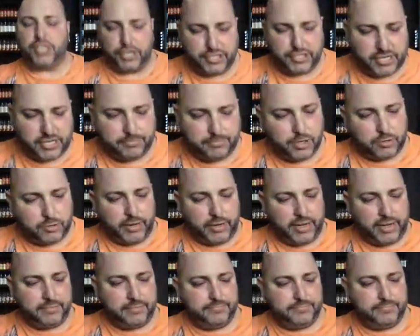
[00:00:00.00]
you something real quick.
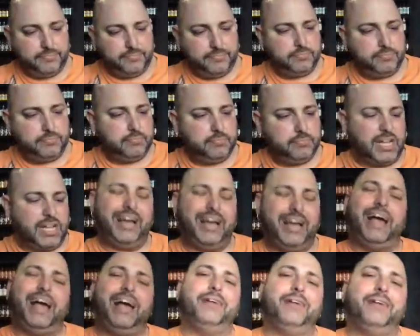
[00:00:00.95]

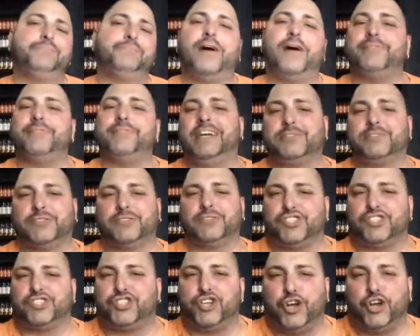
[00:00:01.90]
I, am probably not supposed to
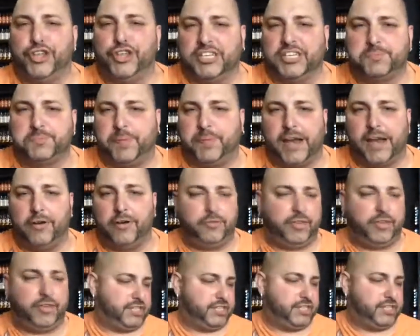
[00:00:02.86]
show you this, but I don't
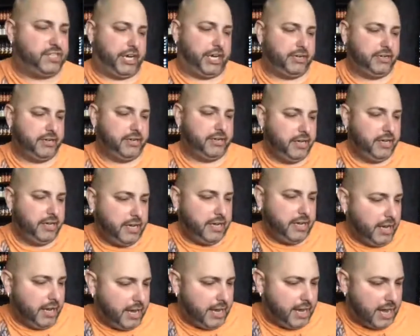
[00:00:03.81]
give a shit.
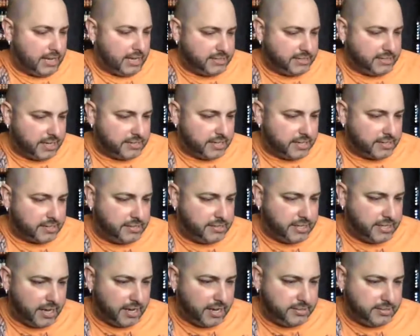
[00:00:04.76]
Here